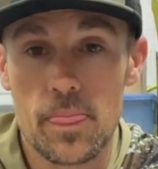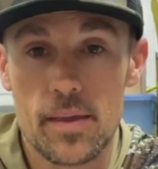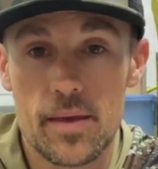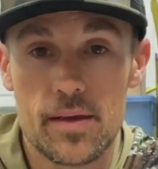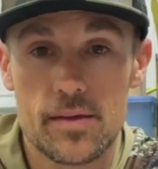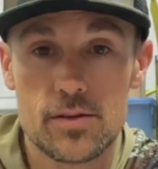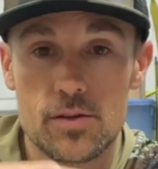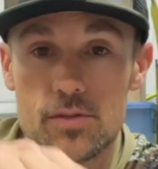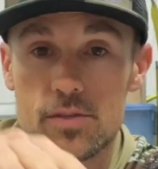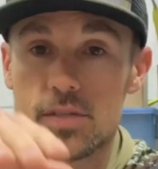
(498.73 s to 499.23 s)

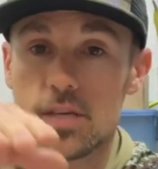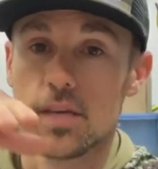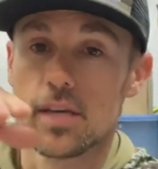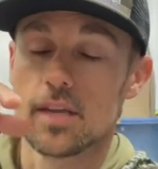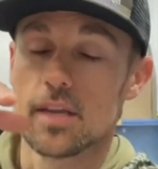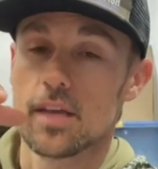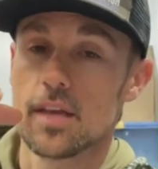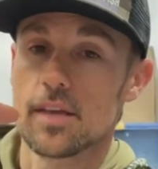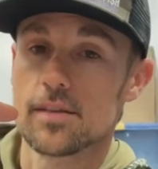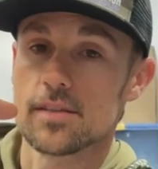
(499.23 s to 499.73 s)
As you'll see,
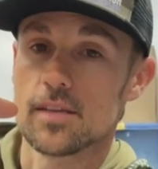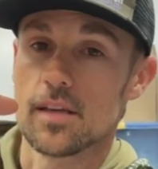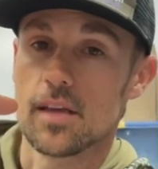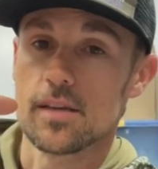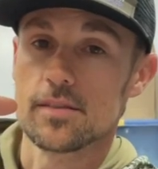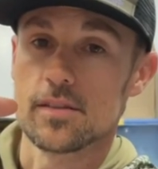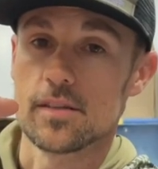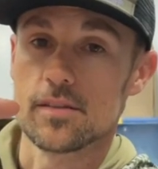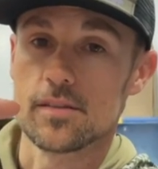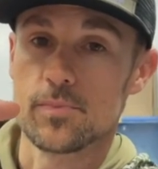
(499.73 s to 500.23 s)
as
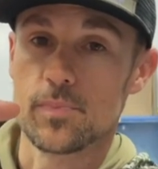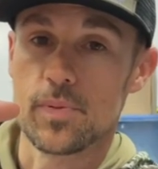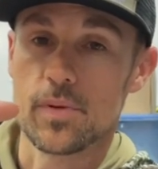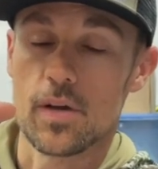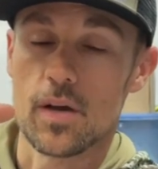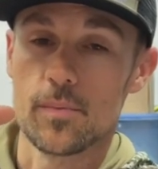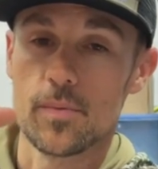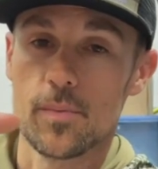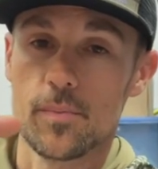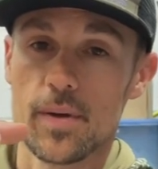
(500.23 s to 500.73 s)
it's
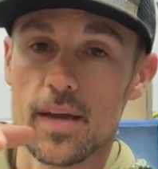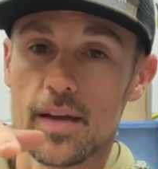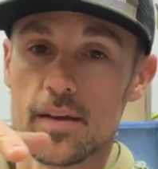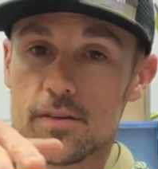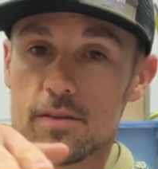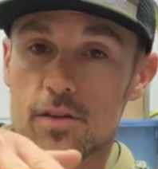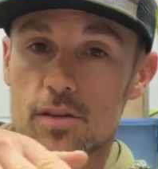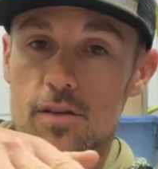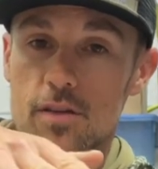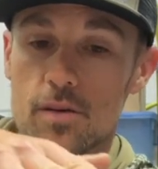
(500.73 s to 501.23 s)
coming back
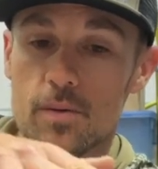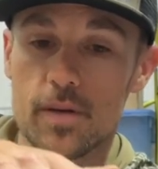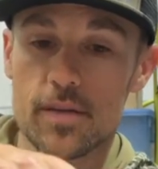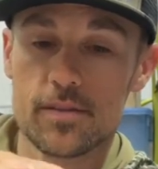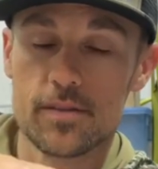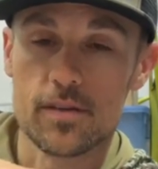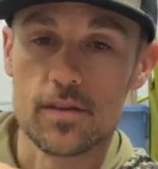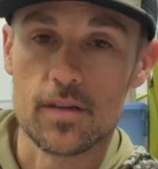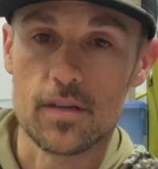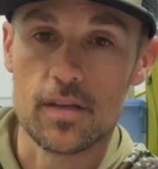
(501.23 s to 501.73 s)
to you,
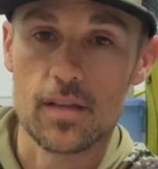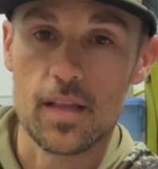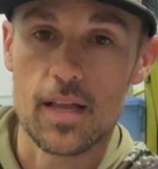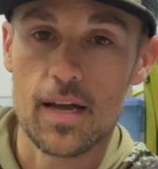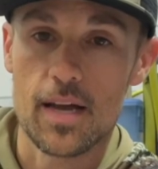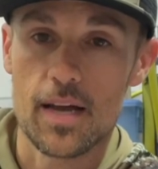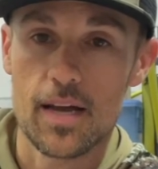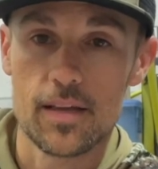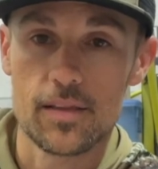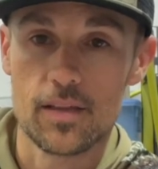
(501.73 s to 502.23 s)
it's gonna
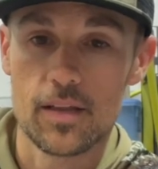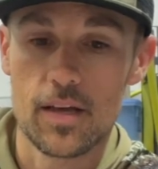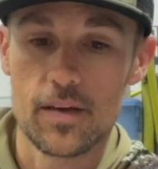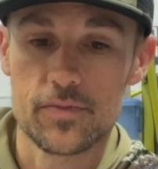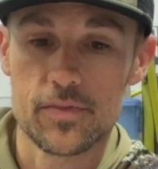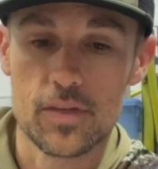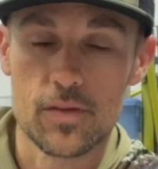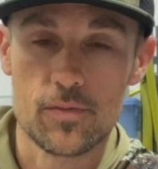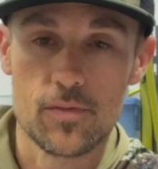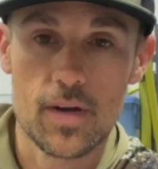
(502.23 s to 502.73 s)
glide
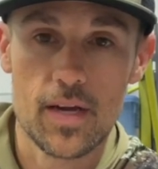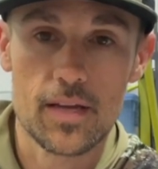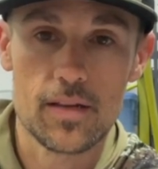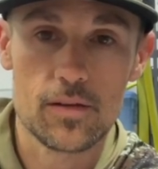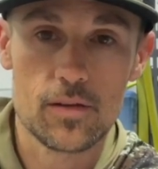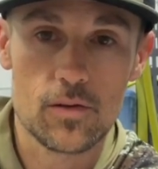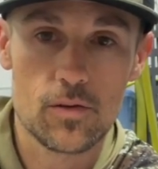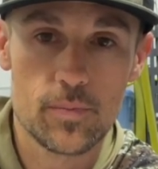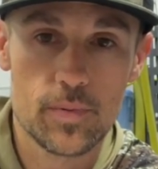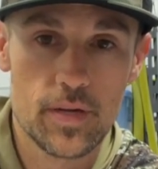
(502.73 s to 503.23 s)
left and right a
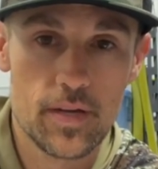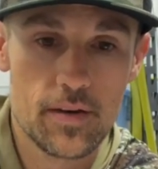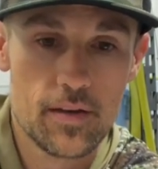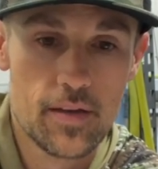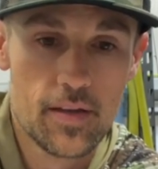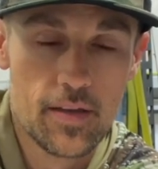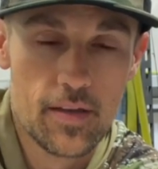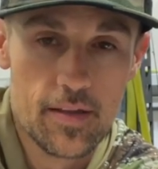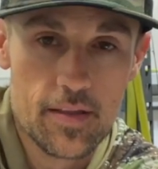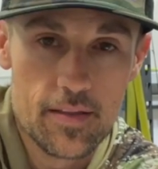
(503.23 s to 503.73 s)
little bit.
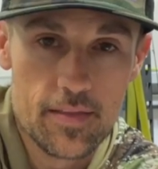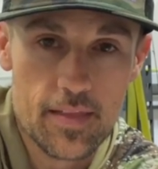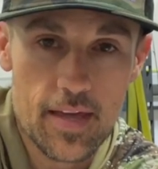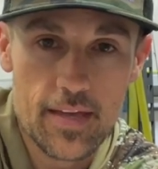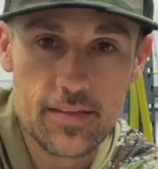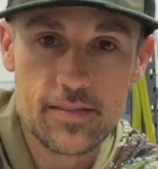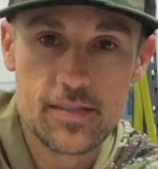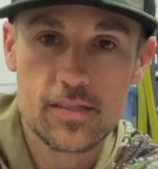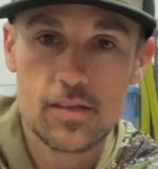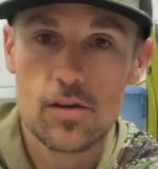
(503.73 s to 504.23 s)

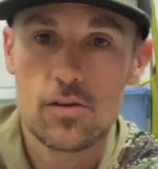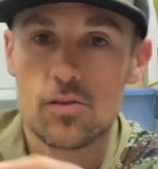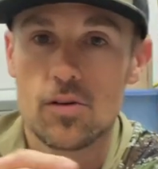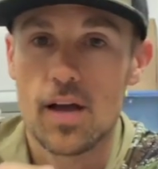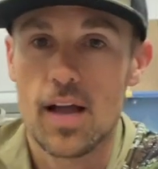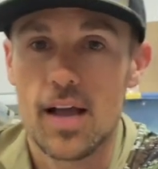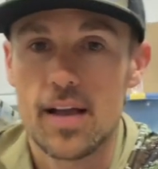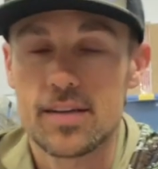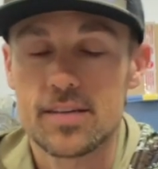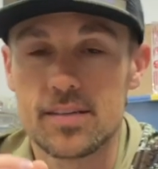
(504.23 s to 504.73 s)
That subtle
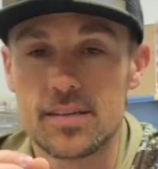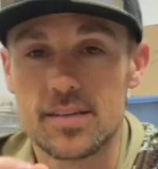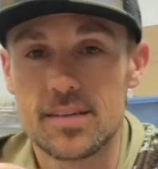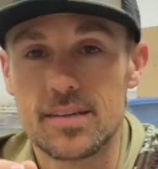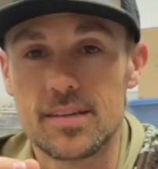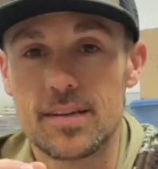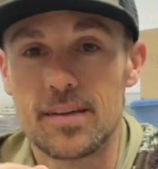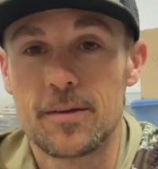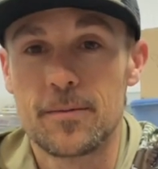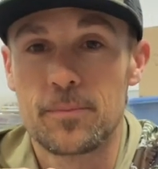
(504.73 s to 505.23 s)

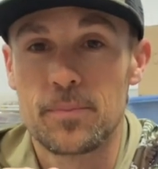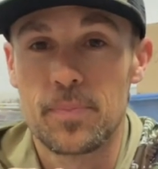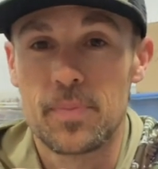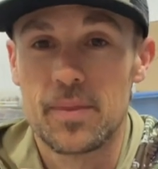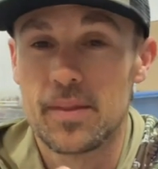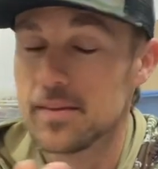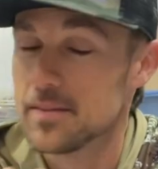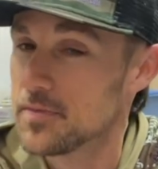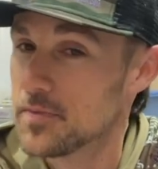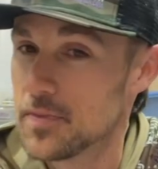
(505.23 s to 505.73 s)
action,
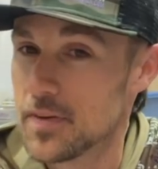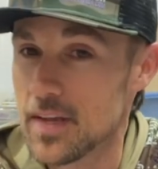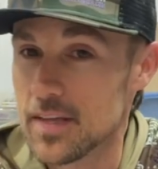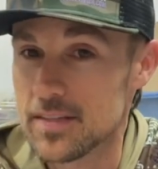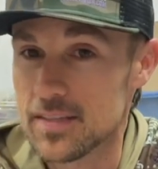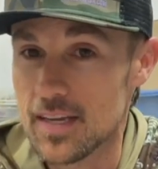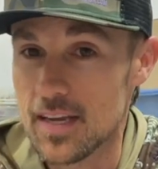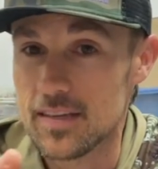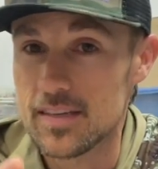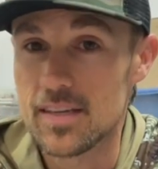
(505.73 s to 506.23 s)
it's finesse
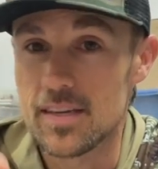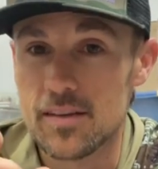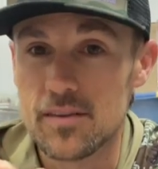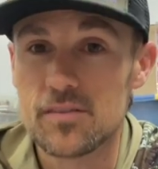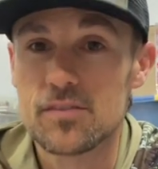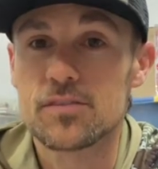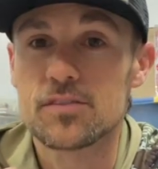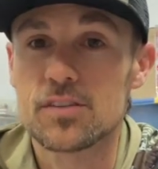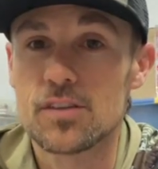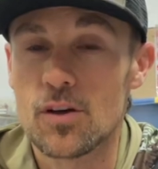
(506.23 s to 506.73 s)
technique,
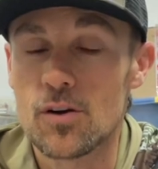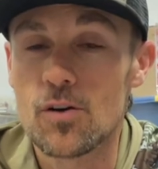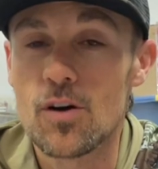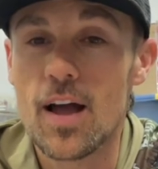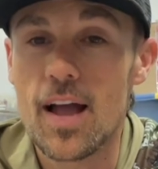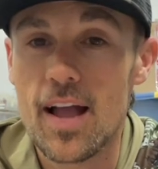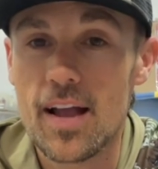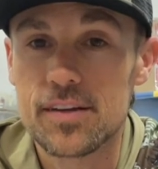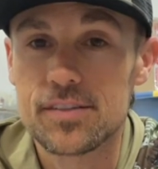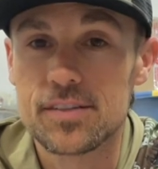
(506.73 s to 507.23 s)
subtle
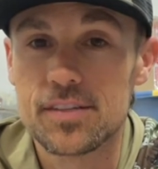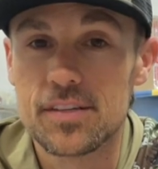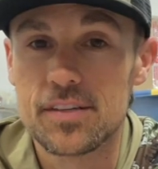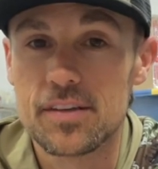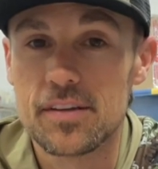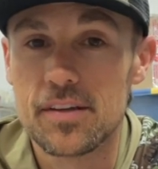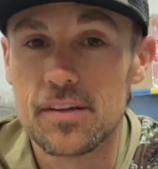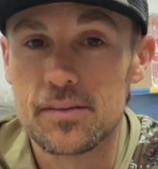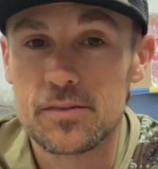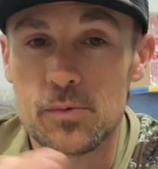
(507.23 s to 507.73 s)
action
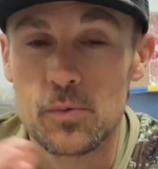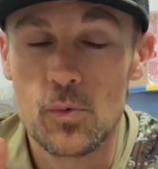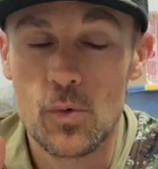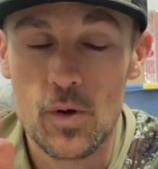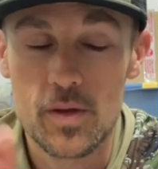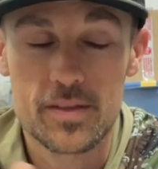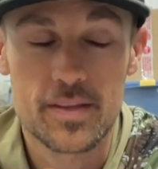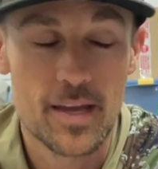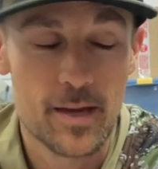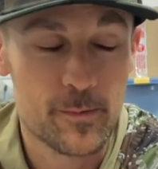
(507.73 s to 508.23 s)
is
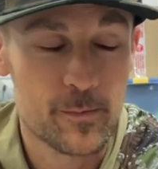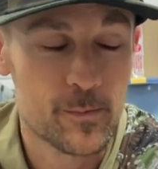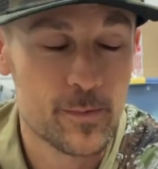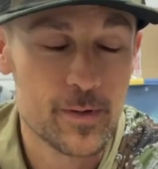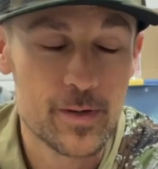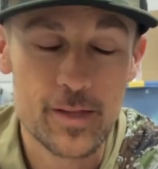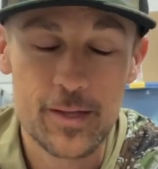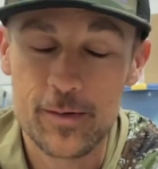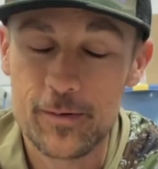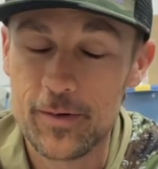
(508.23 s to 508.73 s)
what they
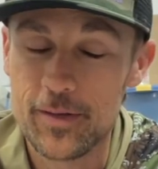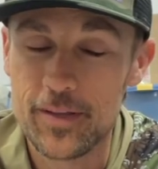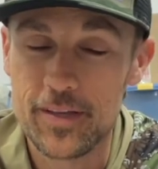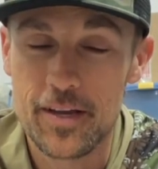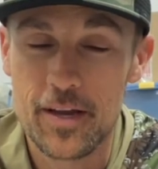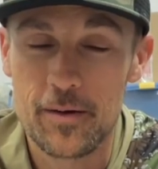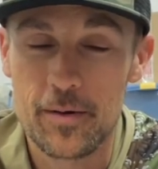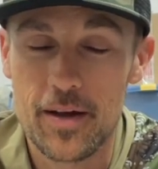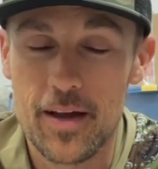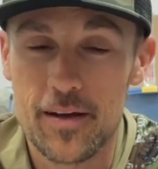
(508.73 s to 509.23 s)
really, really
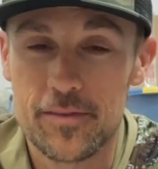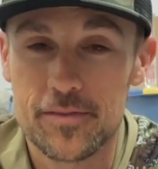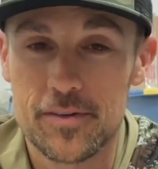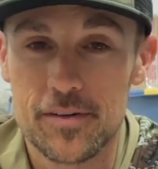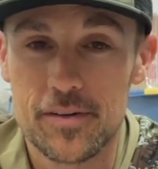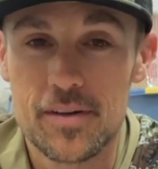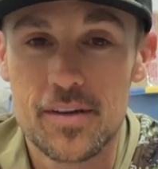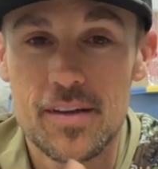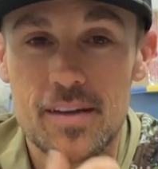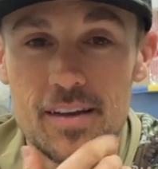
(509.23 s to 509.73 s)
go
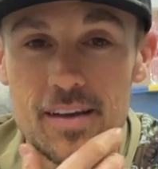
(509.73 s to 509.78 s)
after.